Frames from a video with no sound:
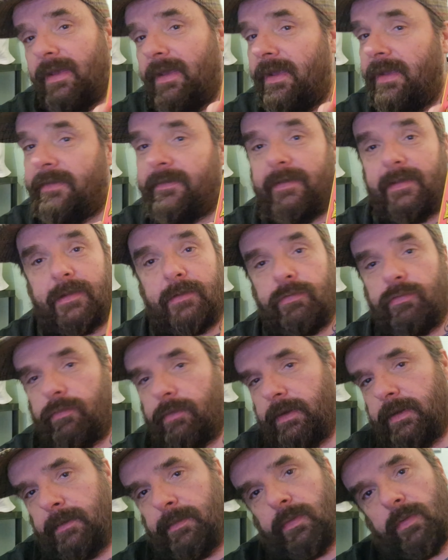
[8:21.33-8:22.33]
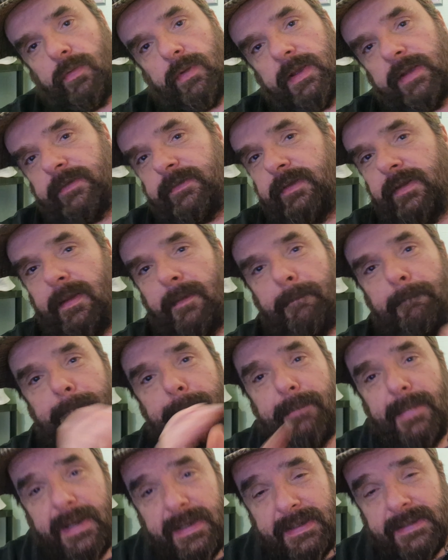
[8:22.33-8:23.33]
It's incredible. It's an
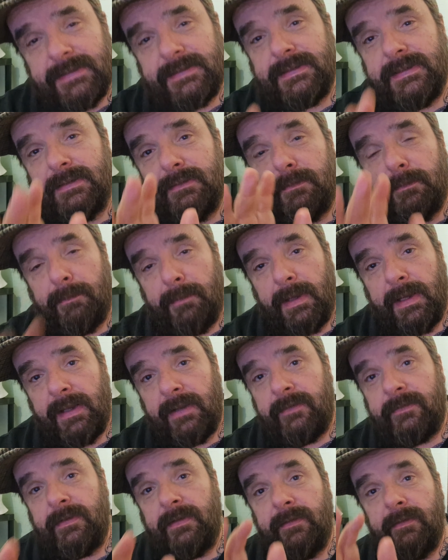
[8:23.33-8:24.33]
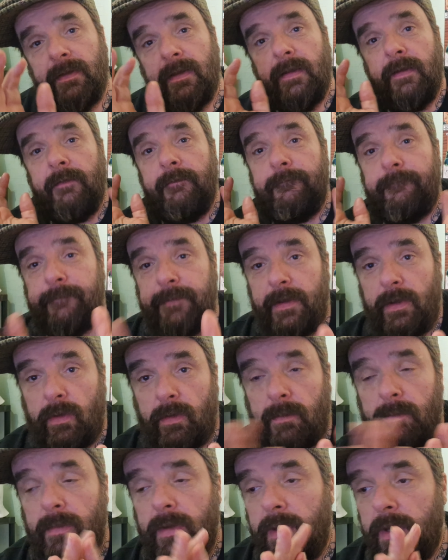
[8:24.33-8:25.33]
amazing, amazing
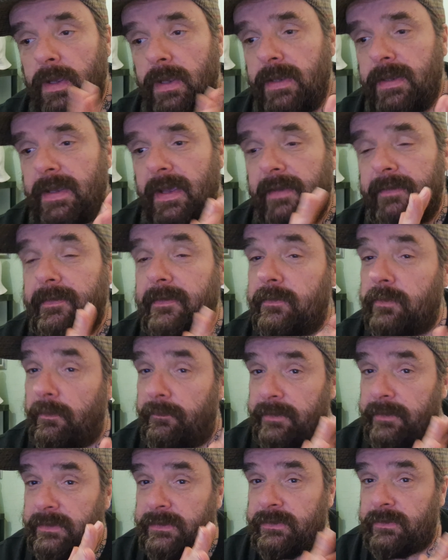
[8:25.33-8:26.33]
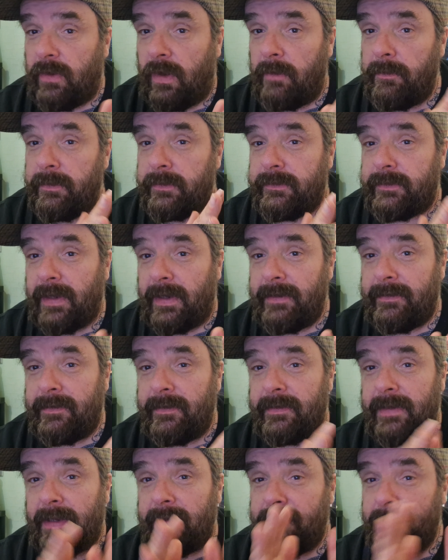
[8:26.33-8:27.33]
film. Yes, it's of its time, it's
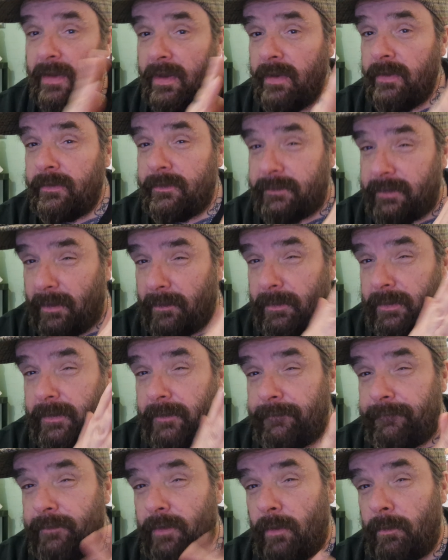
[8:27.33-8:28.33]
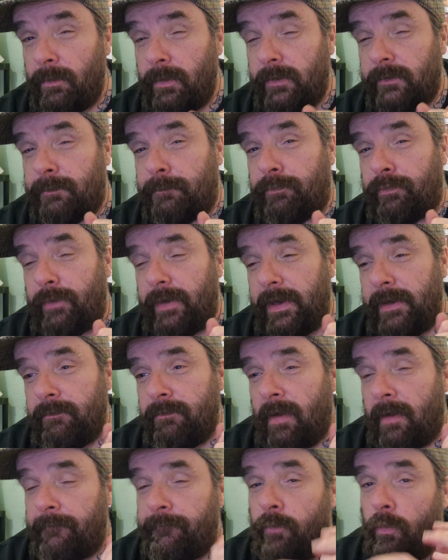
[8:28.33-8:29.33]
dated, and some of the film looks pretty
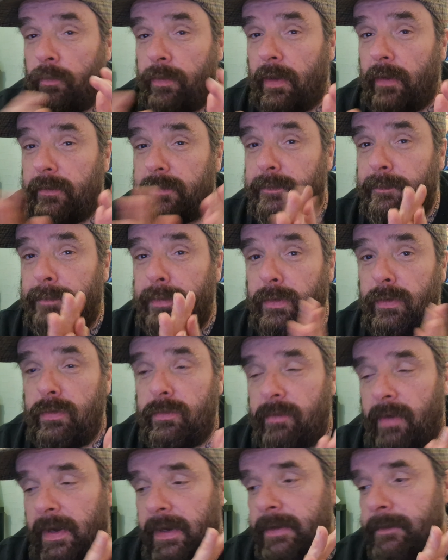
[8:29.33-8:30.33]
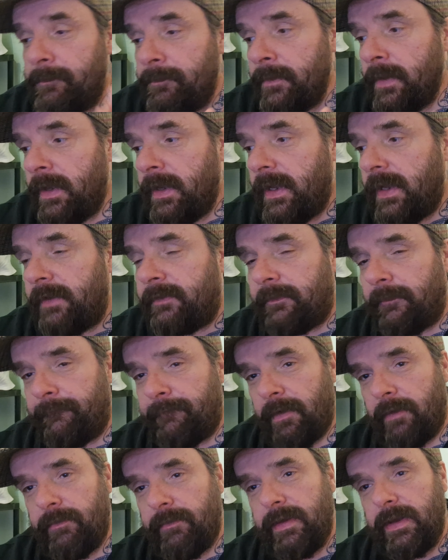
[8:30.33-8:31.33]
rough. Although it's Blu-ray, it's a
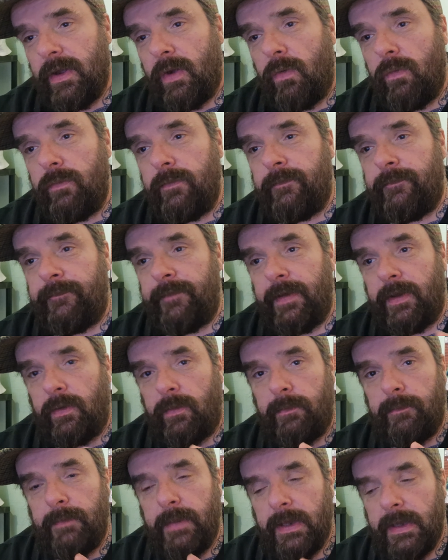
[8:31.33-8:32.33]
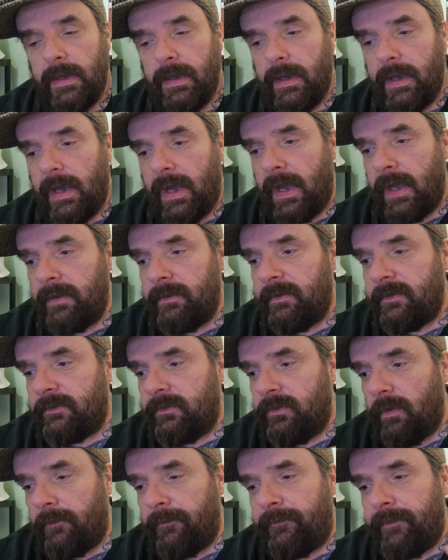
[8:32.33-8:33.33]
very old film, and
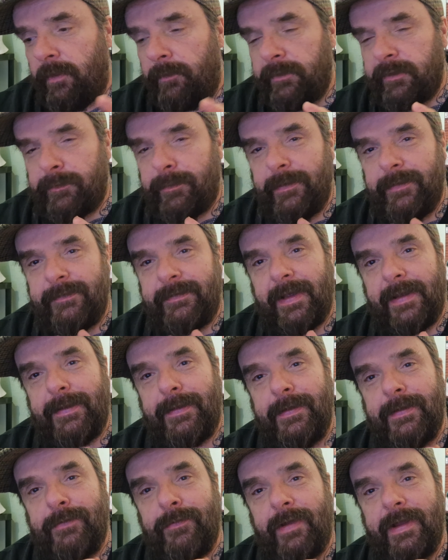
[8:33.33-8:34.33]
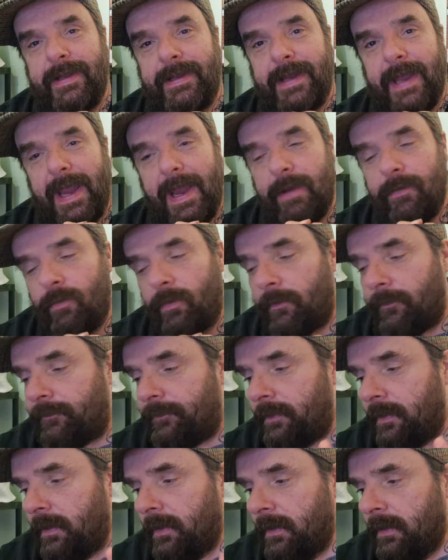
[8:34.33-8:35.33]
it's not a film that's been taken great care
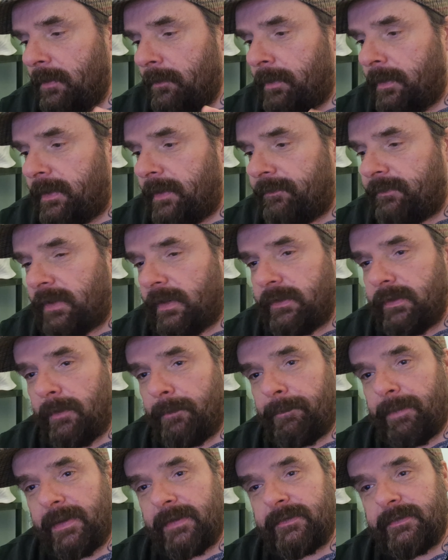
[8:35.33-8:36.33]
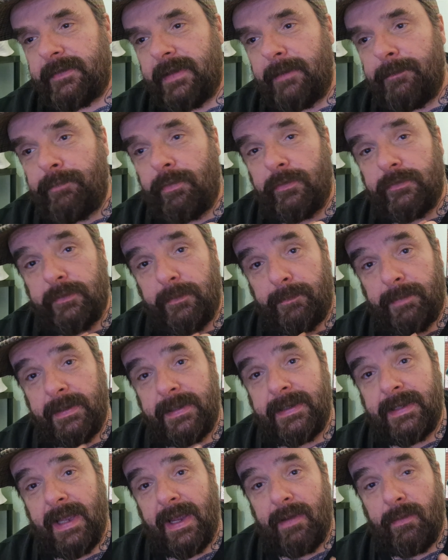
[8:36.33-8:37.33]
of. But they've done the best they possibly
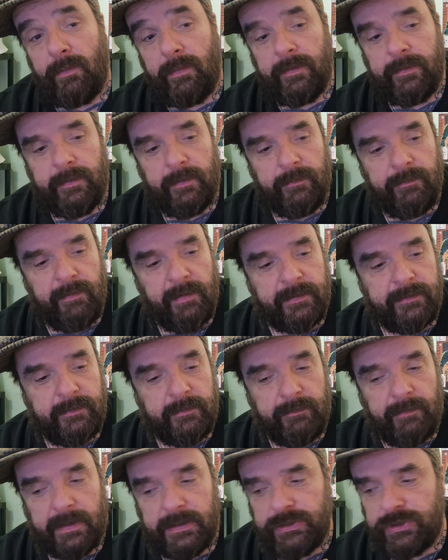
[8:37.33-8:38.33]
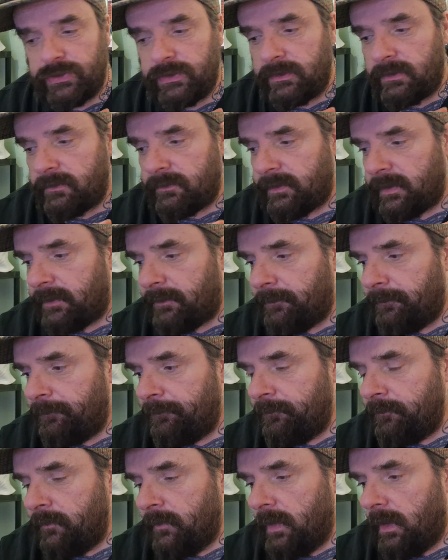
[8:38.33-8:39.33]
can with the restoration of it.
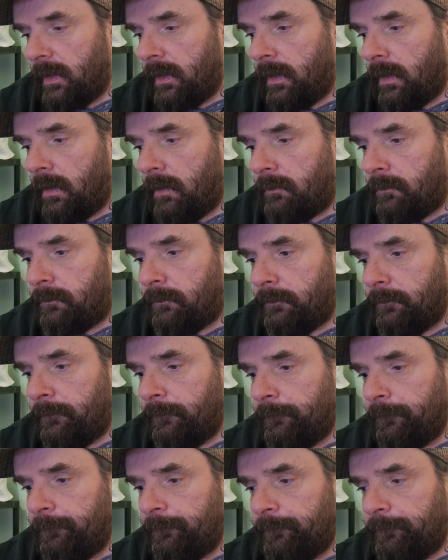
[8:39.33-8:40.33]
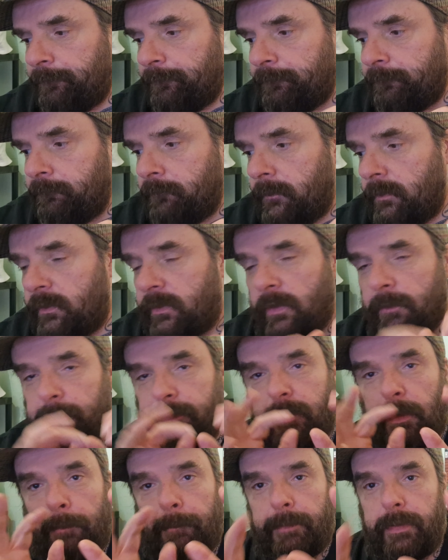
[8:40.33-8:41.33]
Um, the
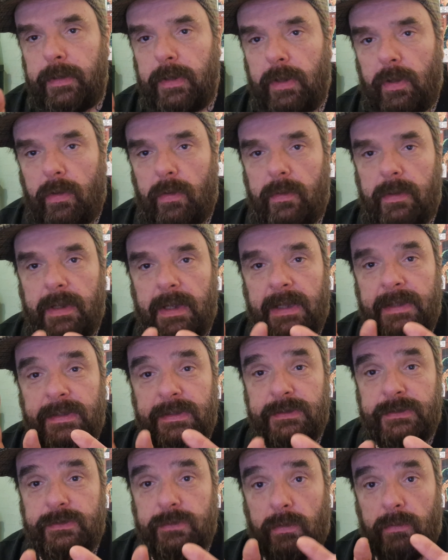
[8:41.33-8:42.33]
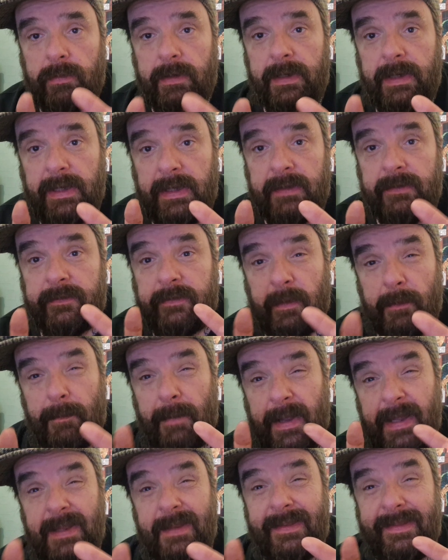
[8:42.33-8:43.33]
the plot and the story is the
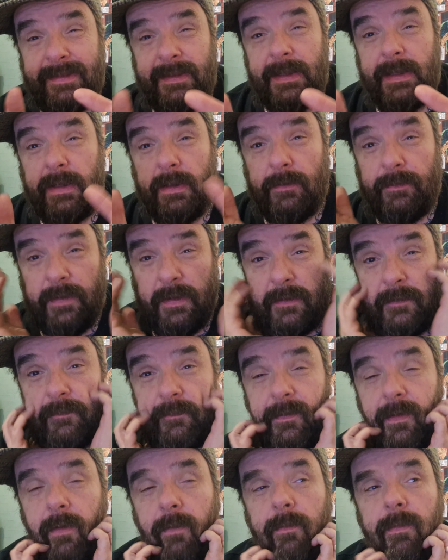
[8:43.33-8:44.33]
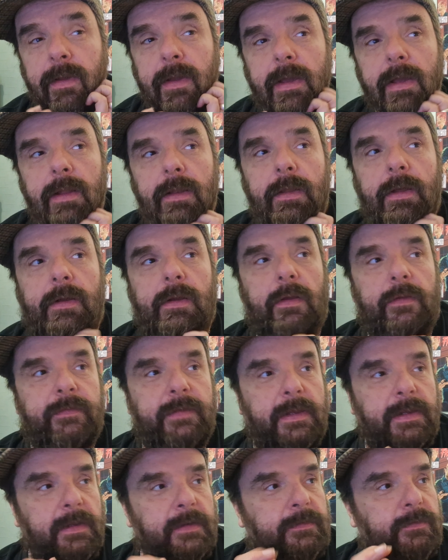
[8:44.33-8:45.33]
main thing of this film. Like I
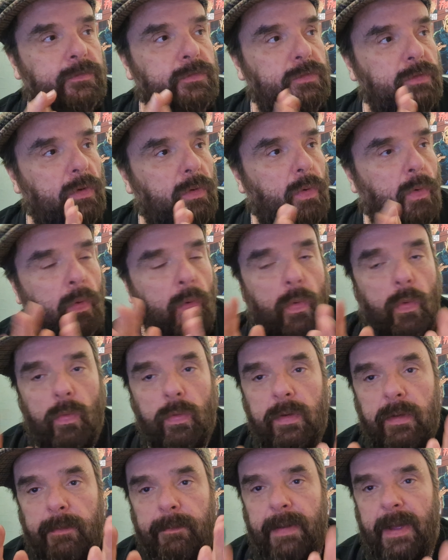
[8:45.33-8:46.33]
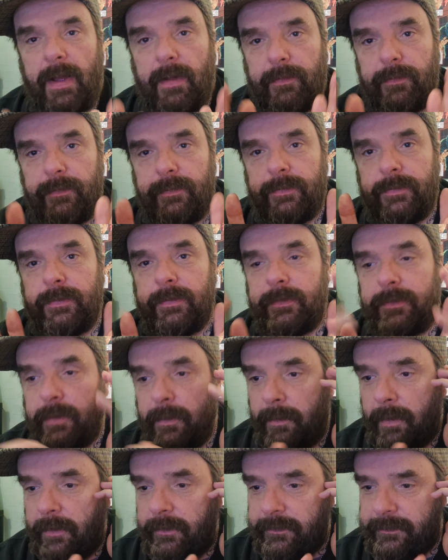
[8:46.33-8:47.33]
said, it's not all about the
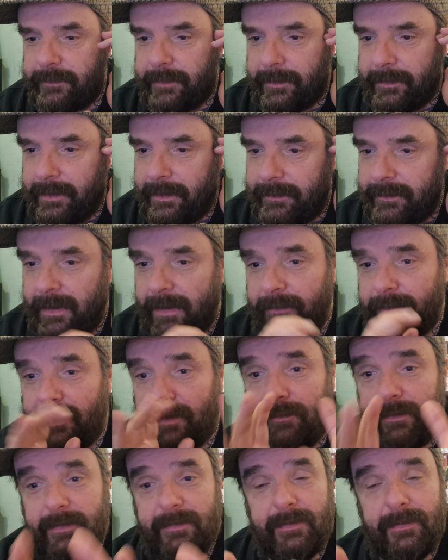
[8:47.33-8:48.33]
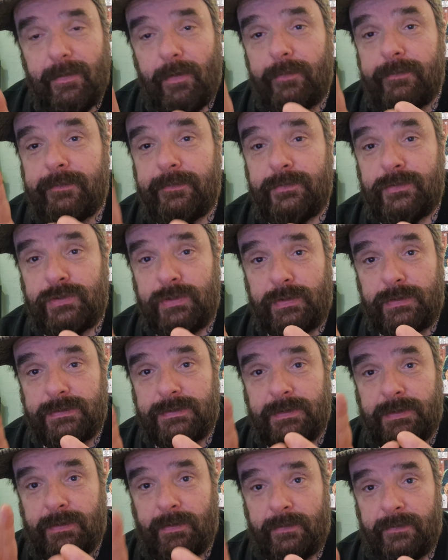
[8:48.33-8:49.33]
monster. There, there is lots of
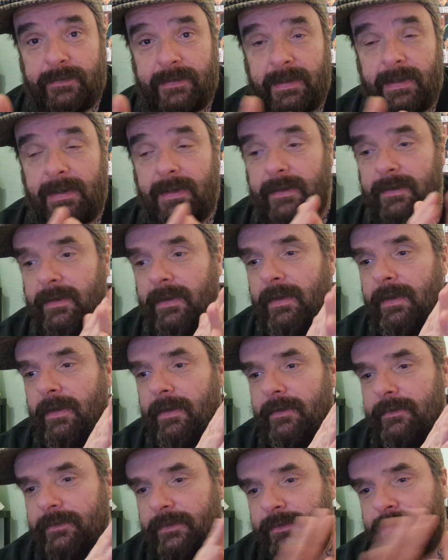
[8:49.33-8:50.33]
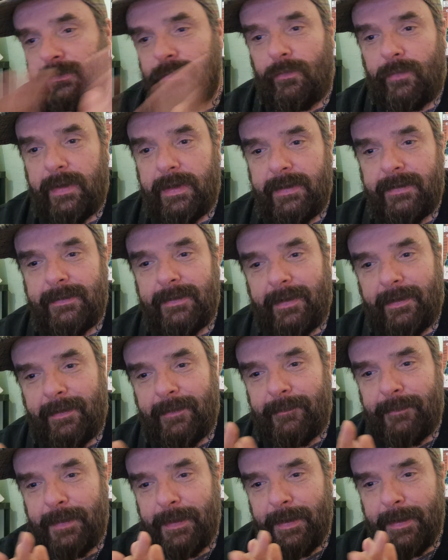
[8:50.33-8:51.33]
shots of Godzilla destroying
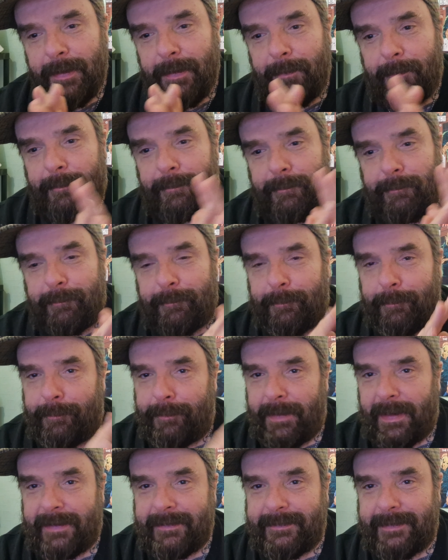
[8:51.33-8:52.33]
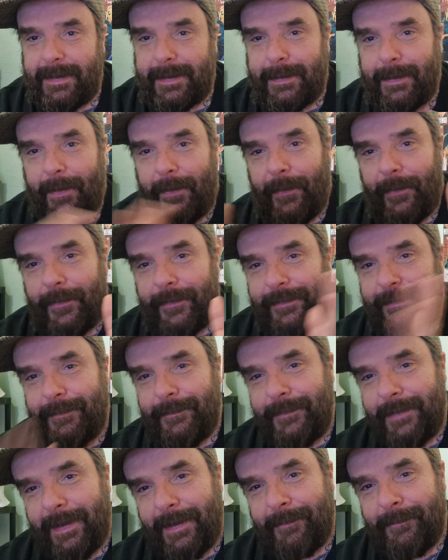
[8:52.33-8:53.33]
um, plastic cars
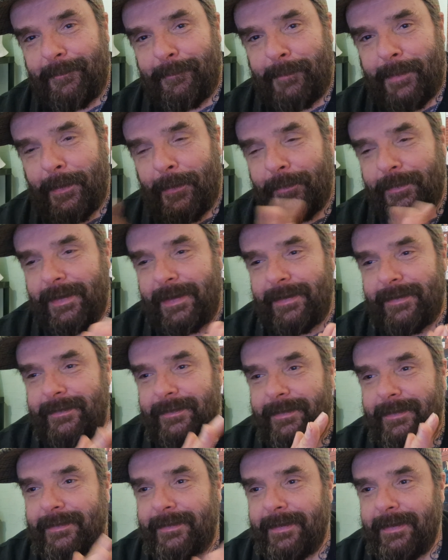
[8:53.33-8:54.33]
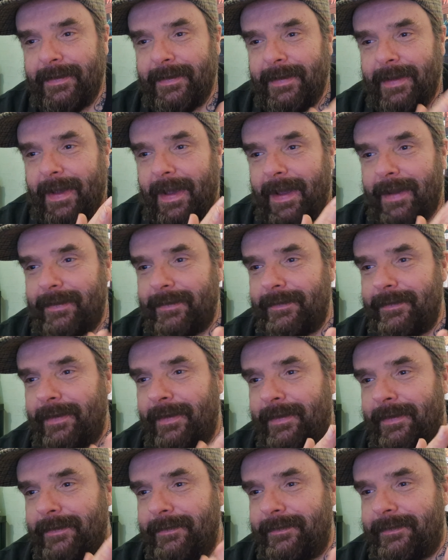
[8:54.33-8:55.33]
and, and buildings, and and
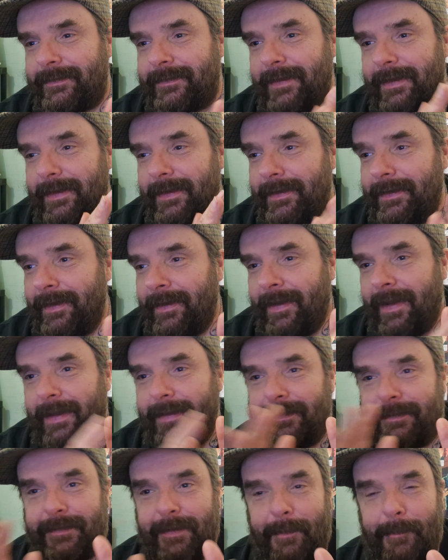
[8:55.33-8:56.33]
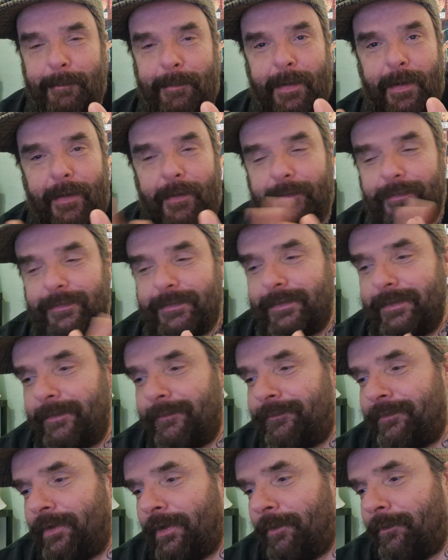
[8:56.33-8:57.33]
you can see in some parts of the
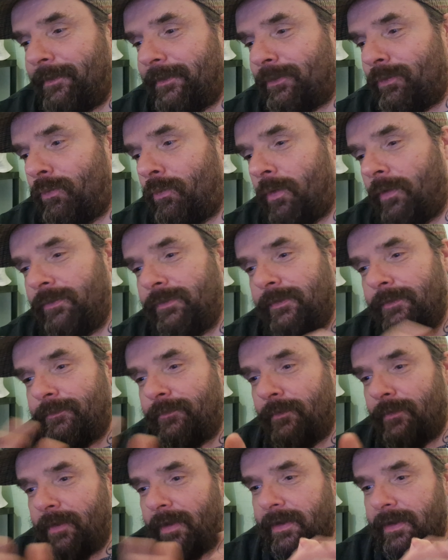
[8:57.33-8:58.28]
film it's wonderful.